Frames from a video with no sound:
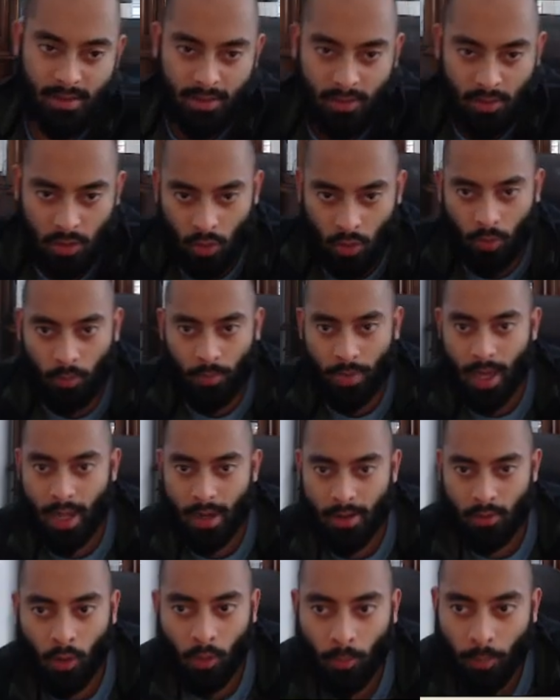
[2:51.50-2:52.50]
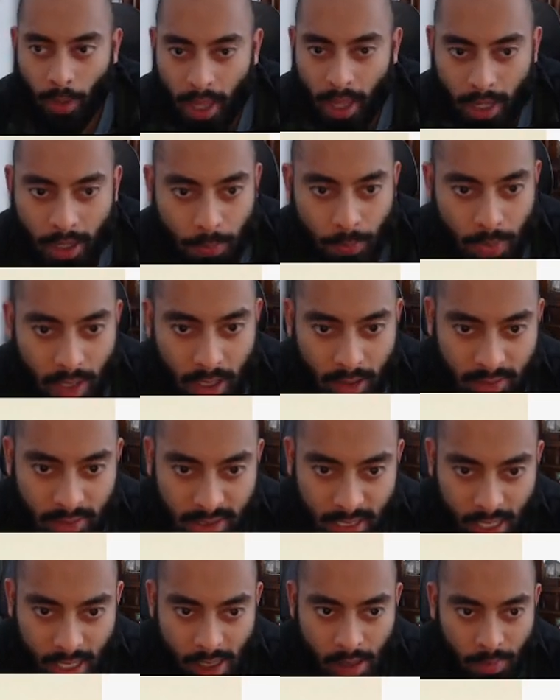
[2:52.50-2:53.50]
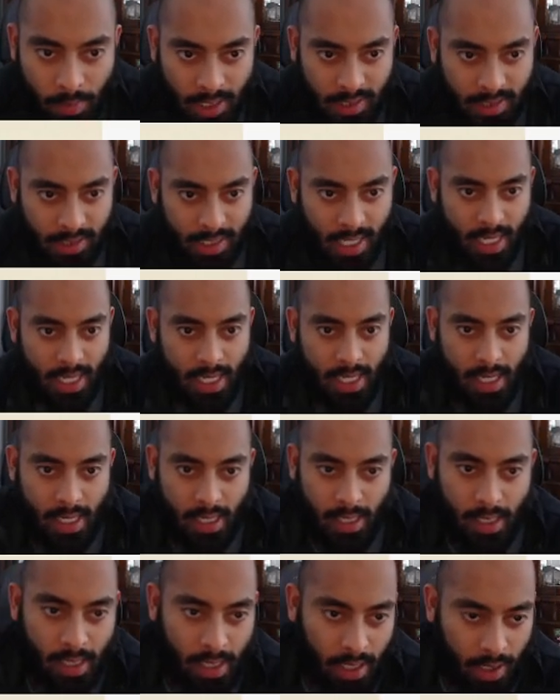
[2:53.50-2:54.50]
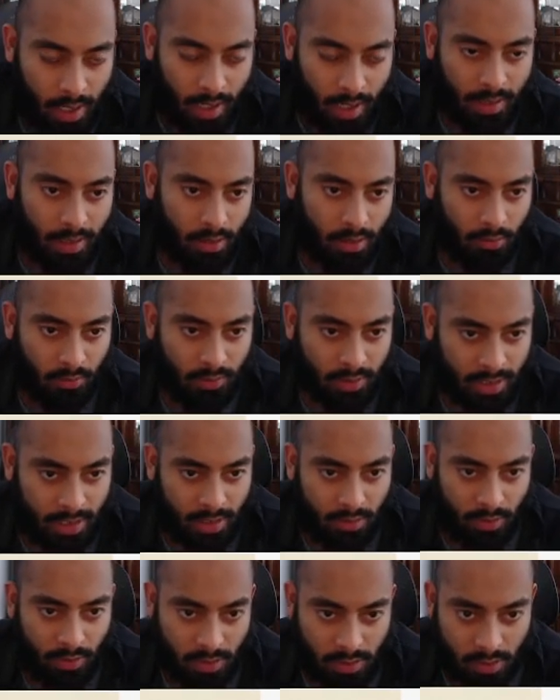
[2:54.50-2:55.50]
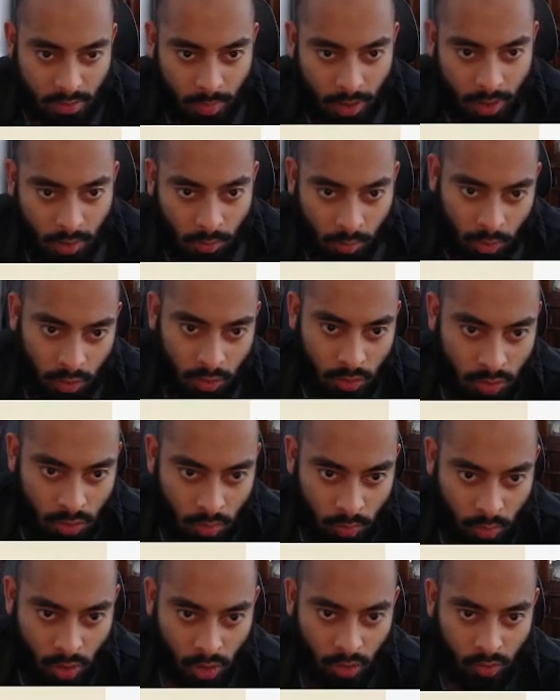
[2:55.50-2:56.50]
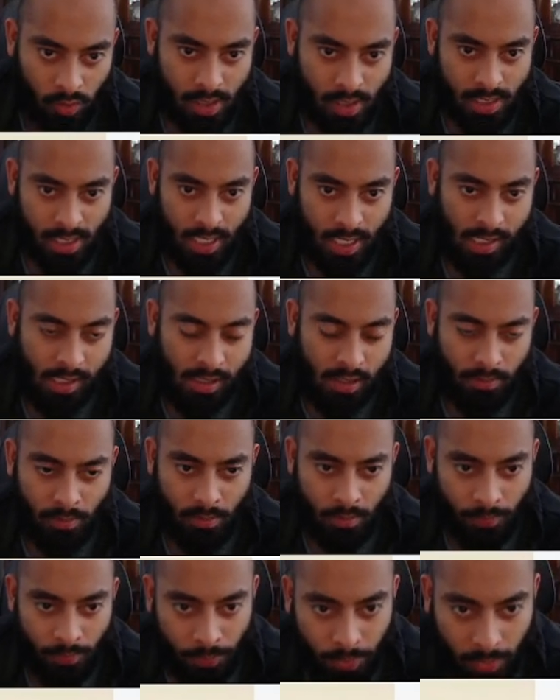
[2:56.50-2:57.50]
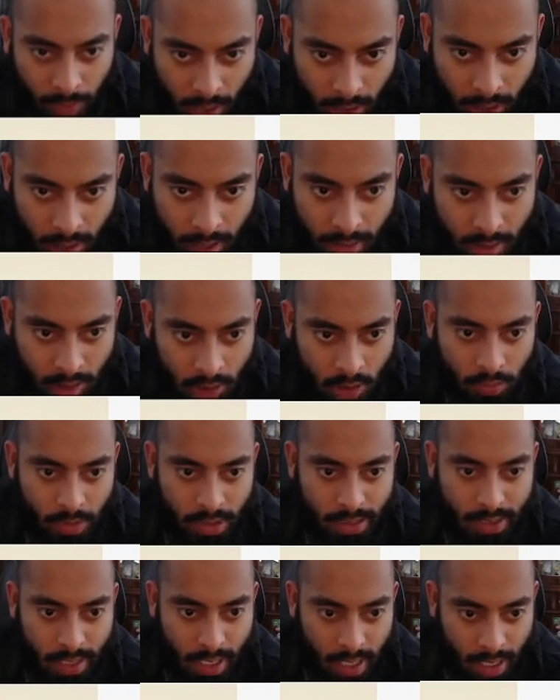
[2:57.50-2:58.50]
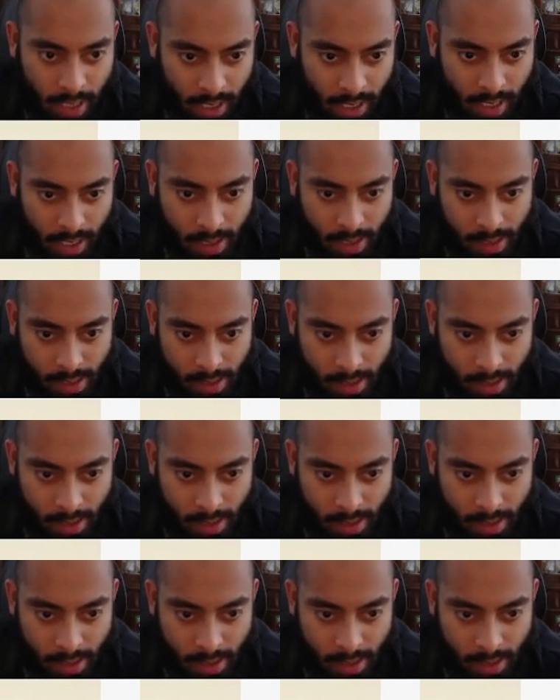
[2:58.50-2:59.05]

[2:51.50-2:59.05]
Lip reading: Not a bad bit of sale, I must say. And then obviously the rest of the money will be used to progress helium in the USA.